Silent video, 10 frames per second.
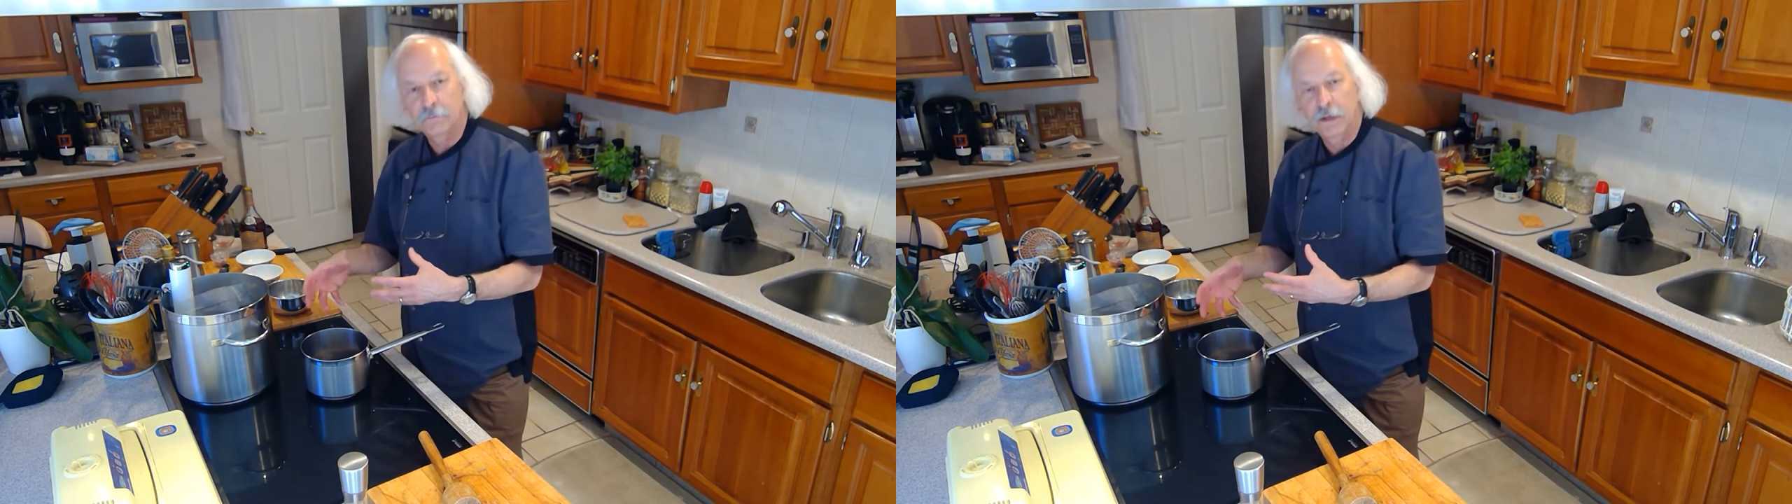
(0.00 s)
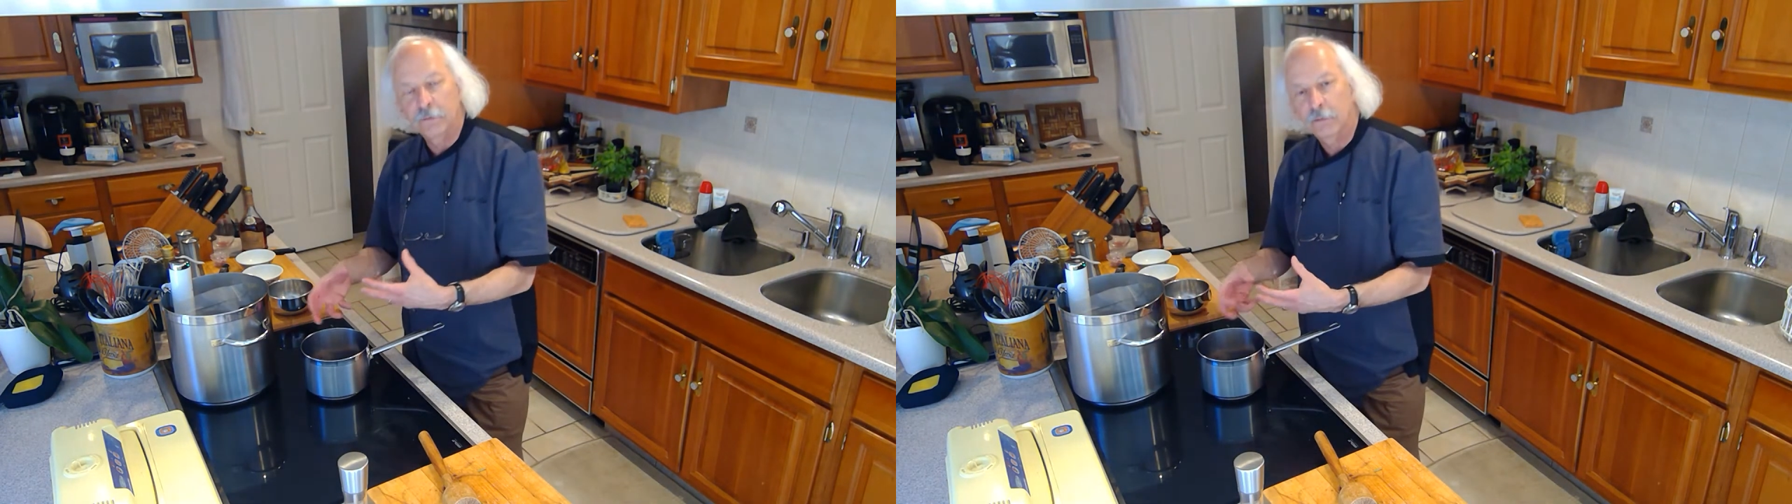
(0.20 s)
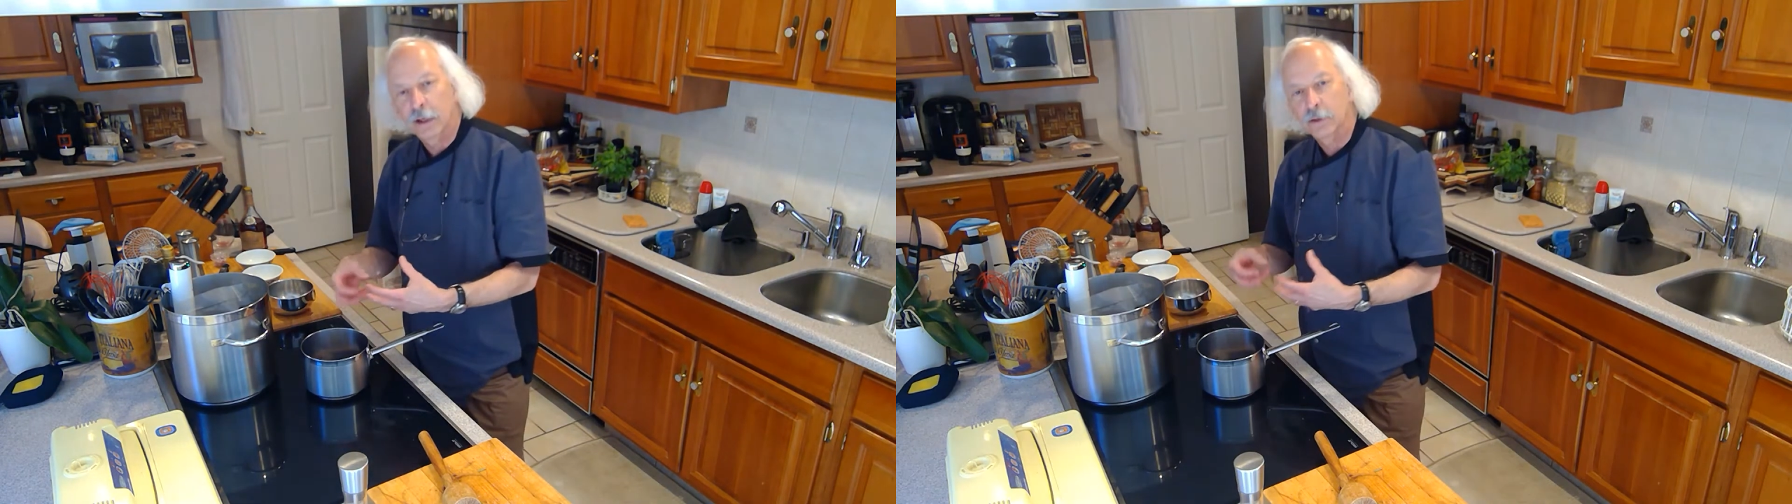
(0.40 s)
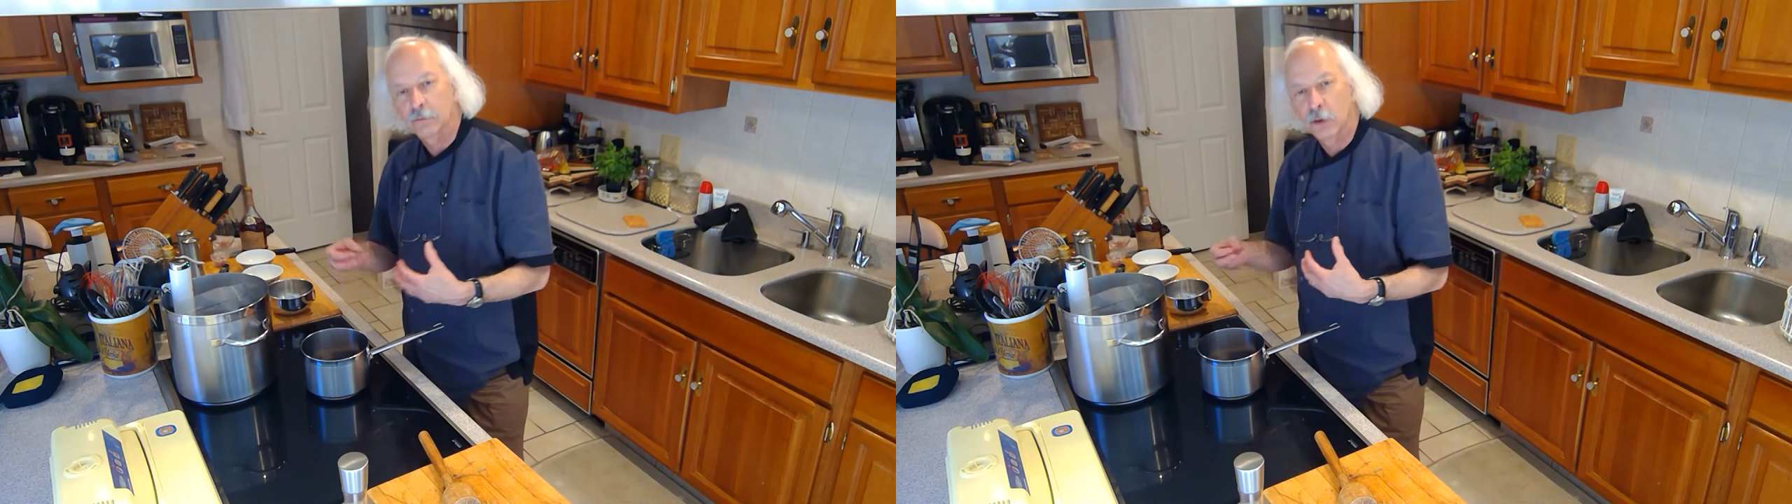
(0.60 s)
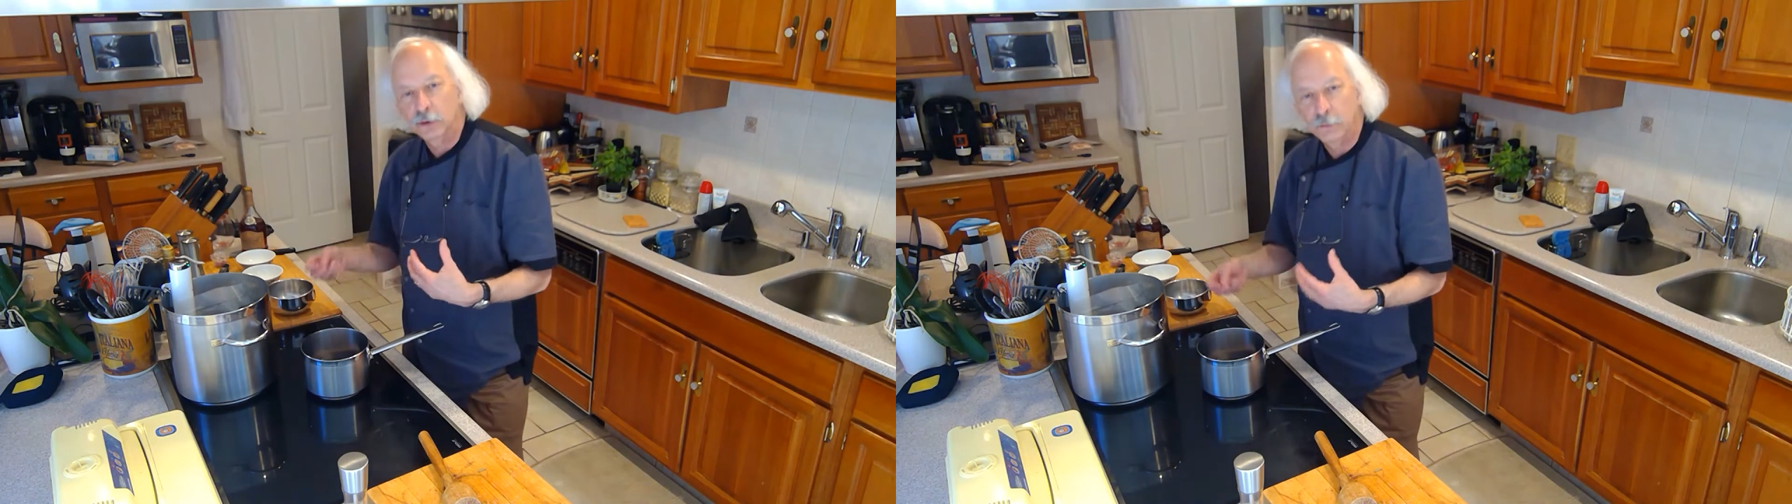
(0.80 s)
the flavor out of the
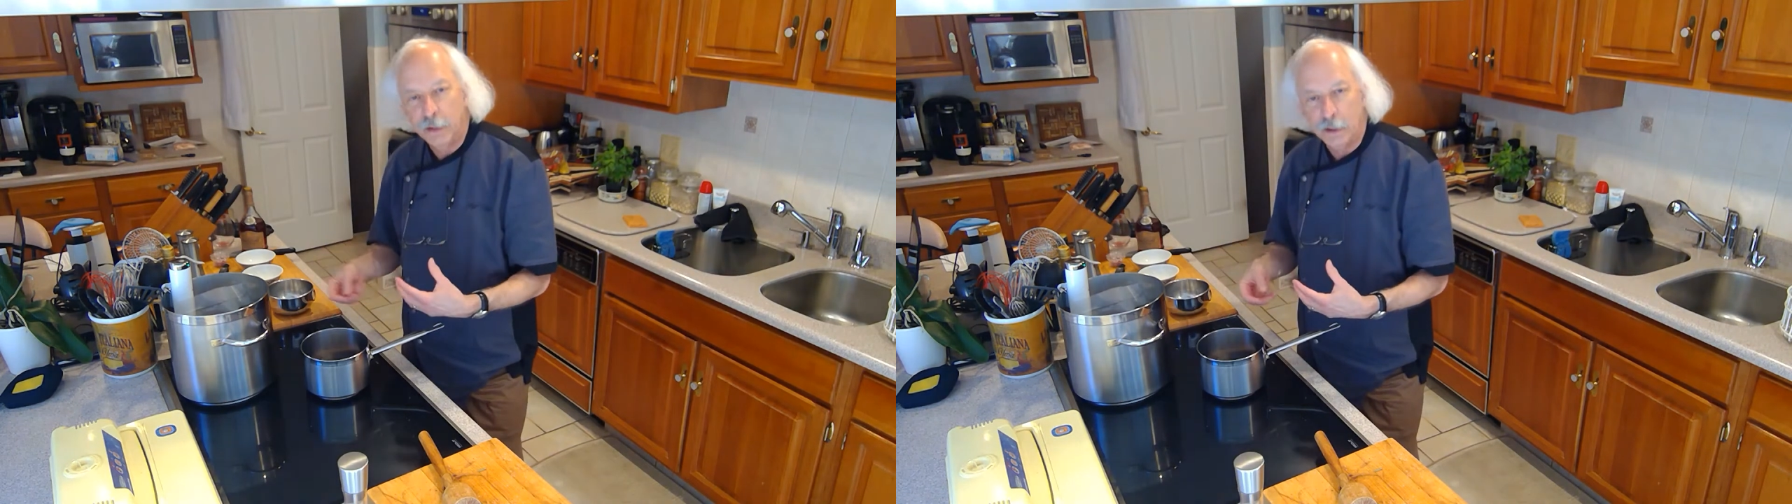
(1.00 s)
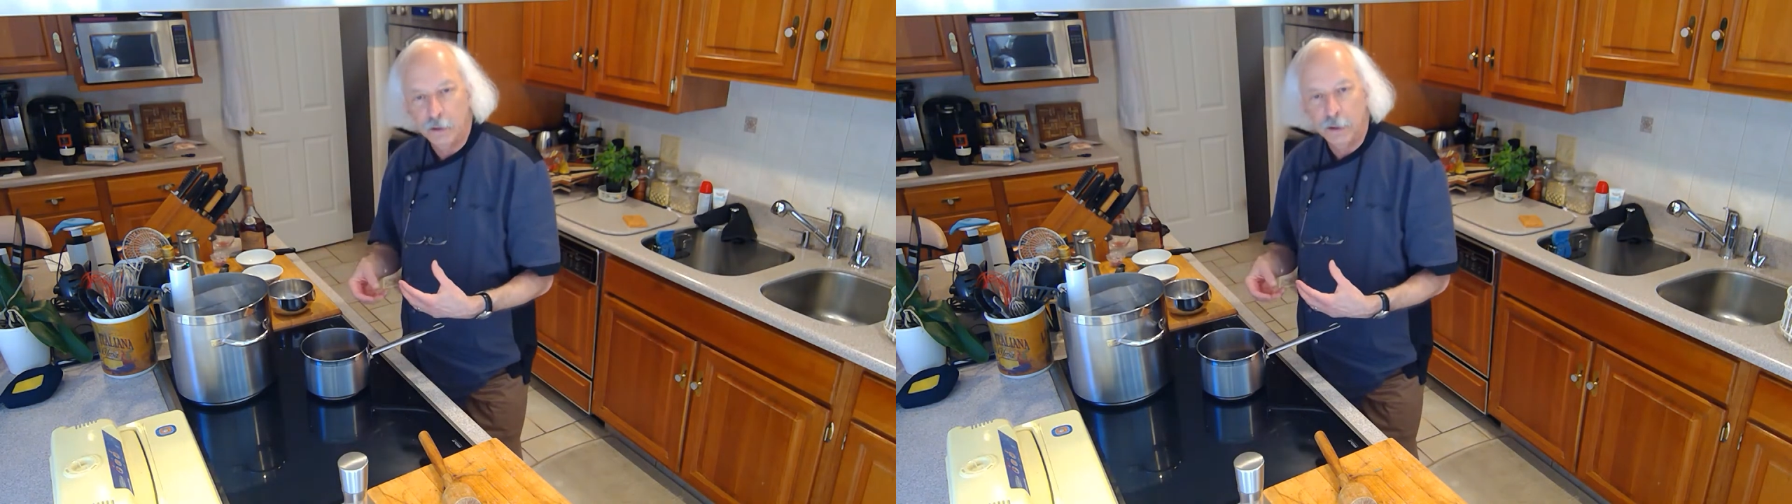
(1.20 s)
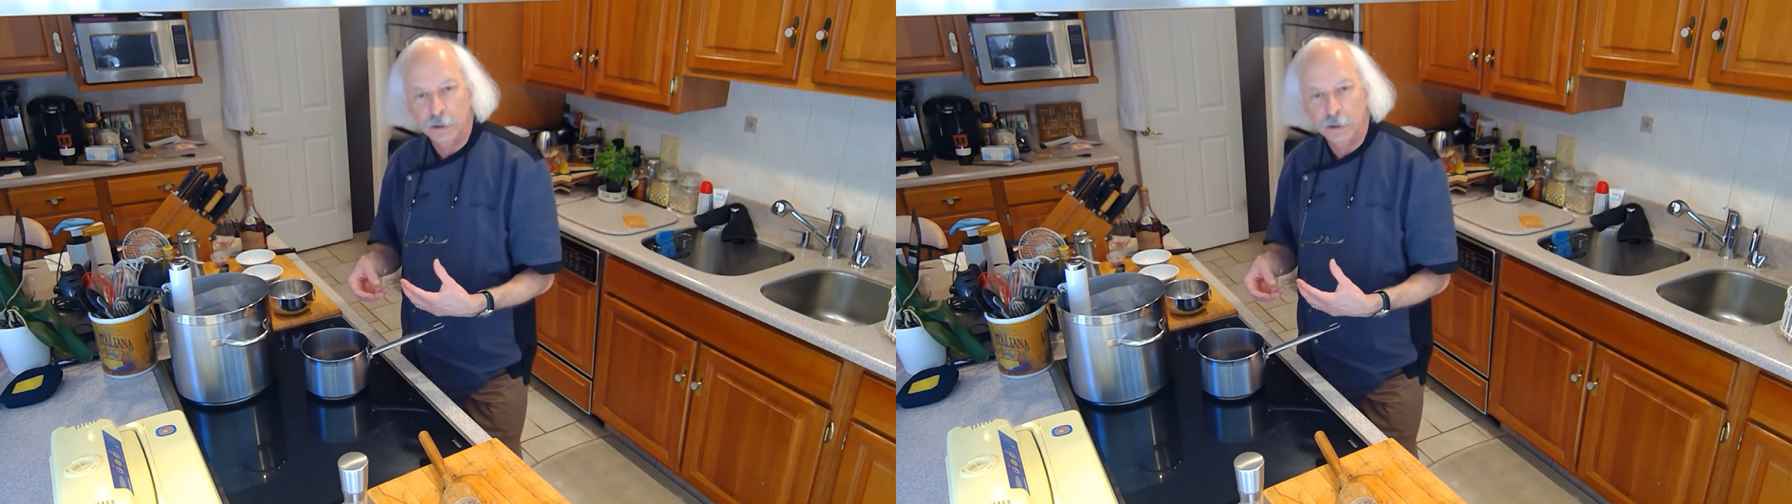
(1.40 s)
rosemary